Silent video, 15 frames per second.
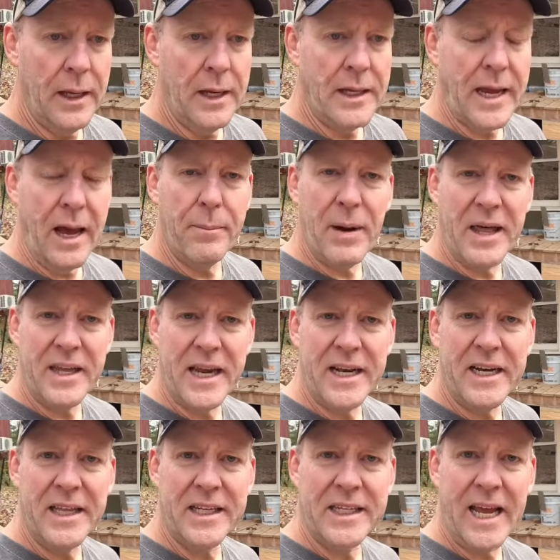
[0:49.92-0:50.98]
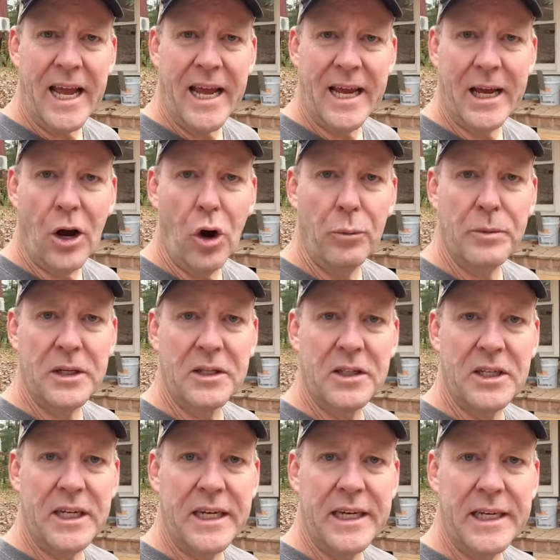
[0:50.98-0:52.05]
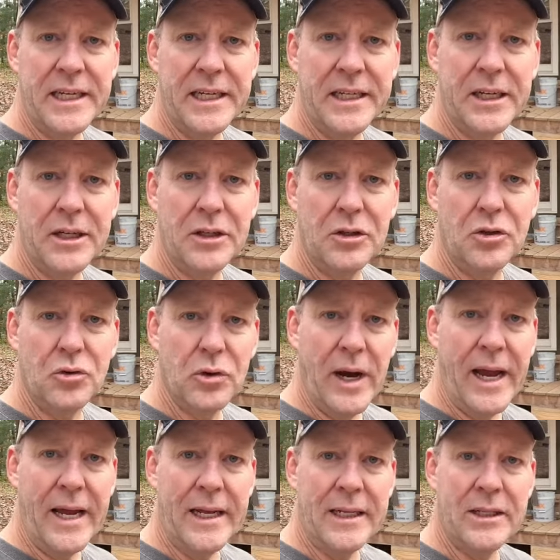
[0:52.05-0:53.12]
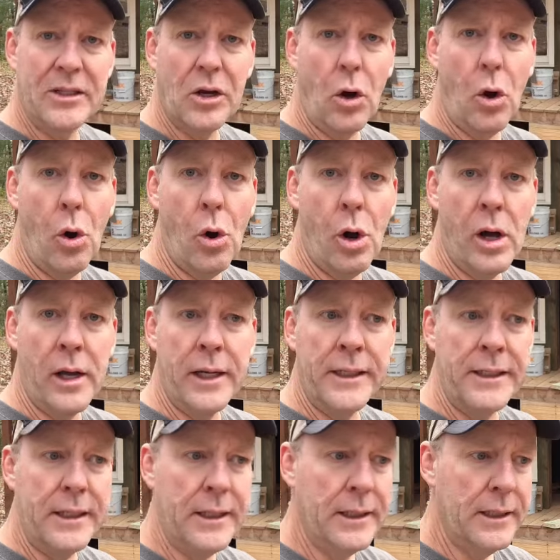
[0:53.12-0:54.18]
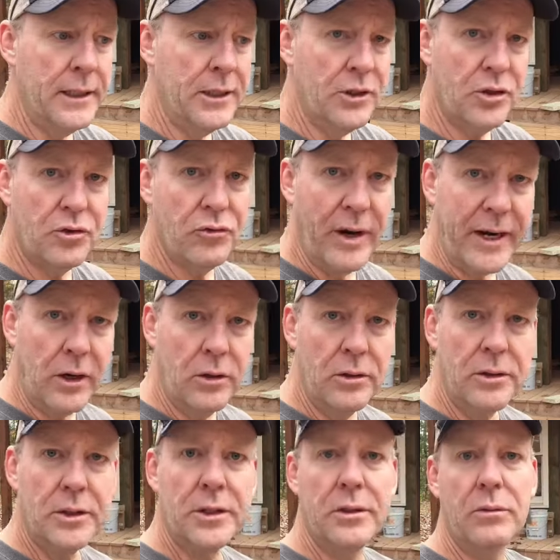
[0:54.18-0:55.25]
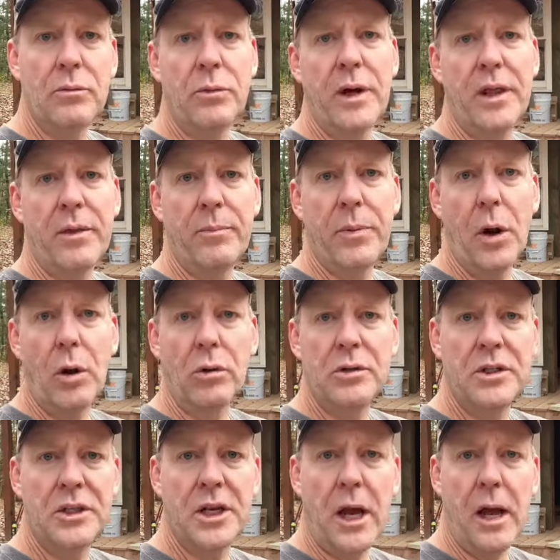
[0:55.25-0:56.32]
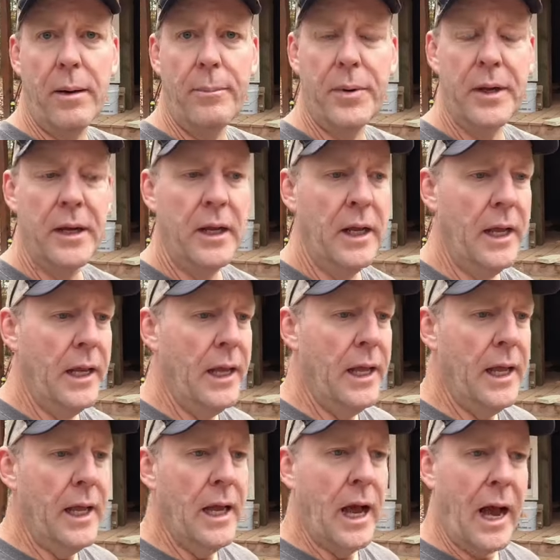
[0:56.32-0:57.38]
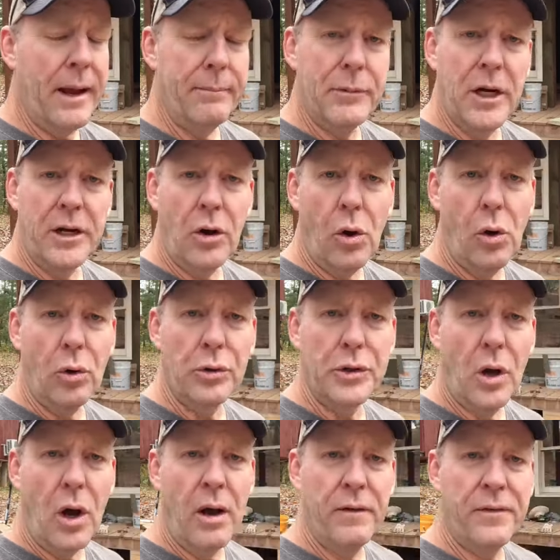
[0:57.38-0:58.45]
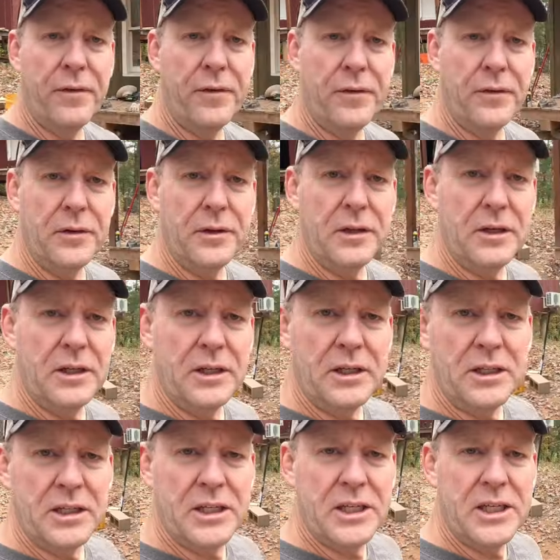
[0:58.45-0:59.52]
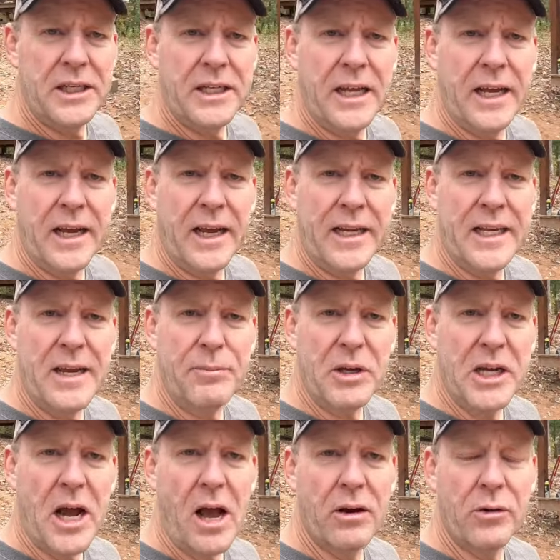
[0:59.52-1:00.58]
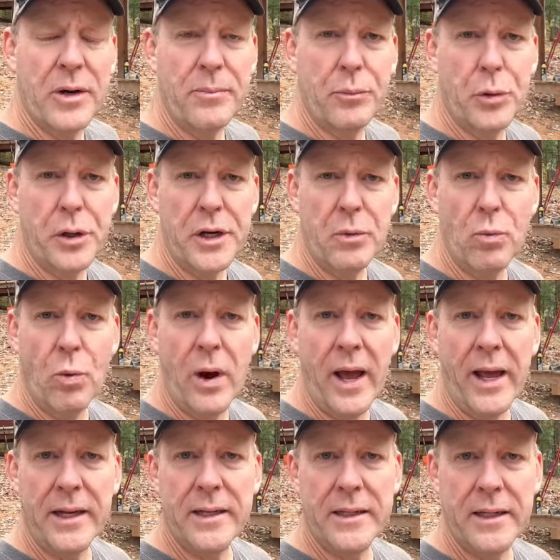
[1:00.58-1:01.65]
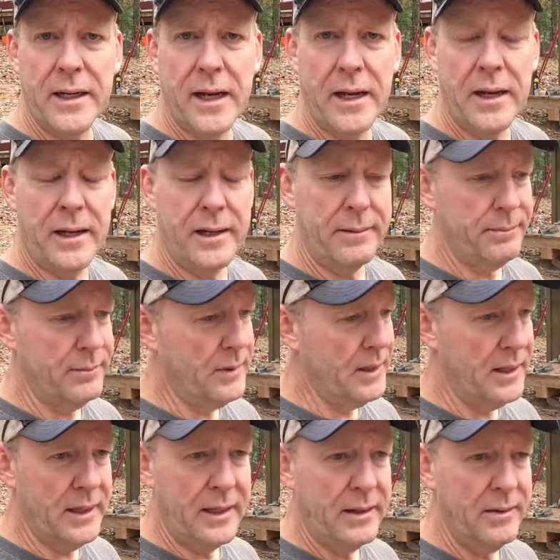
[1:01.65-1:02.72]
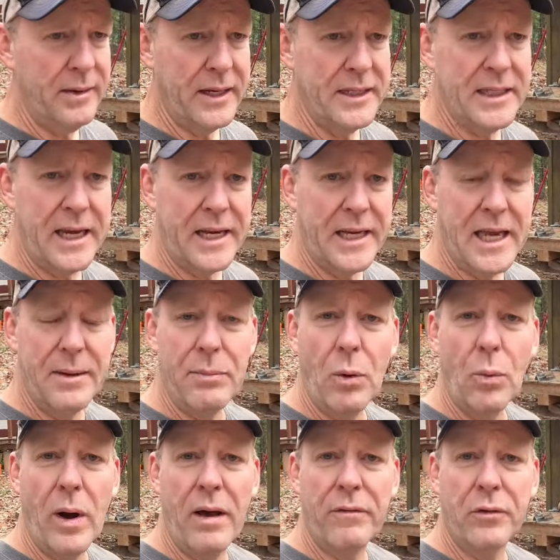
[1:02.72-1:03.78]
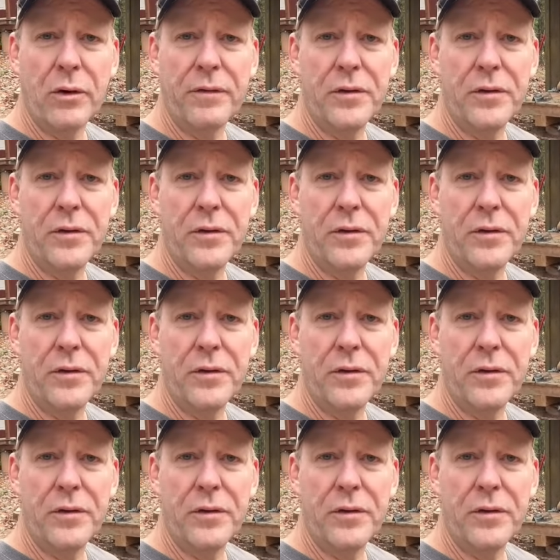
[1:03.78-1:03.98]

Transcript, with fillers: yeah, by the end of the day, I hope to see treads on stringers with posts up. I'm going to hold off see, I keep the concrete pretty wet. Um, they say to keep it wet for a